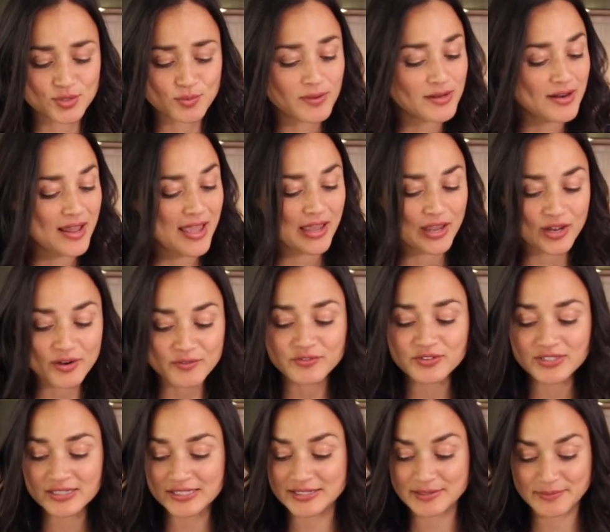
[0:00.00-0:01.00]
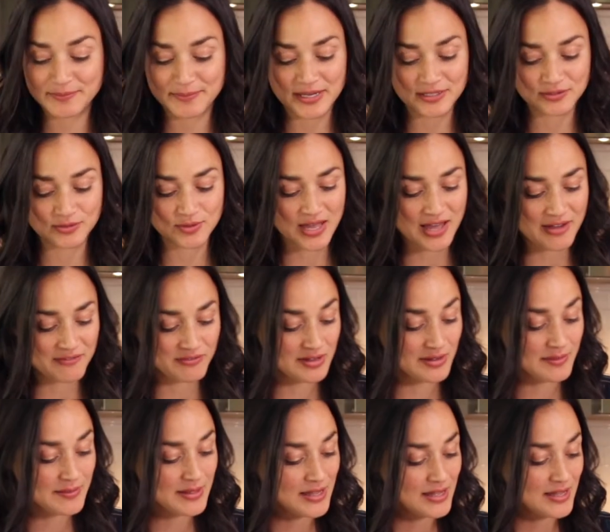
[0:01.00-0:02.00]
want every little bite to have a
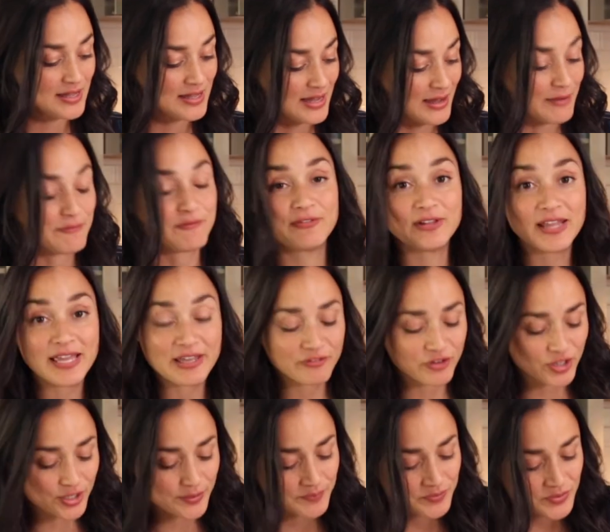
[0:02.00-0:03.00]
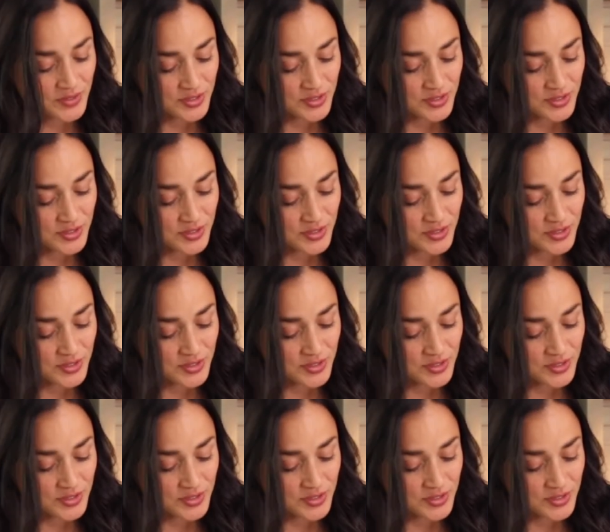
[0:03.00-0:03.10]
flavor.